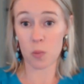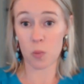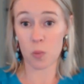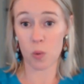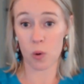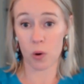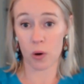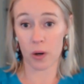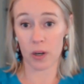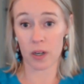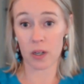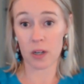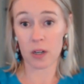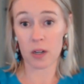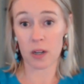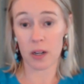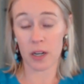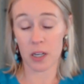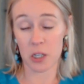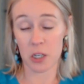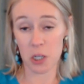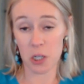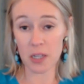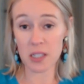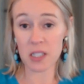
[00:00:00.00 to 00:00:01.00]
warrant
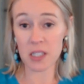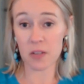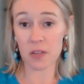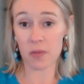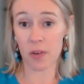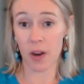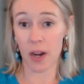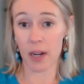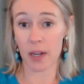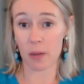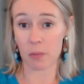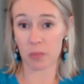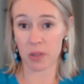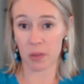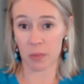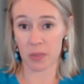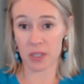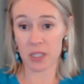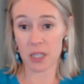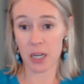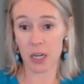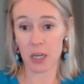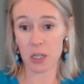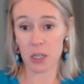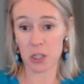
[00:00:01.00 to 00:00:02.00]
and justify
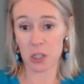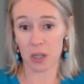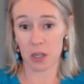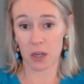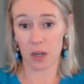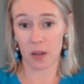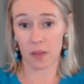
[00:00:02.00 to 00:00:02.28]
implementation.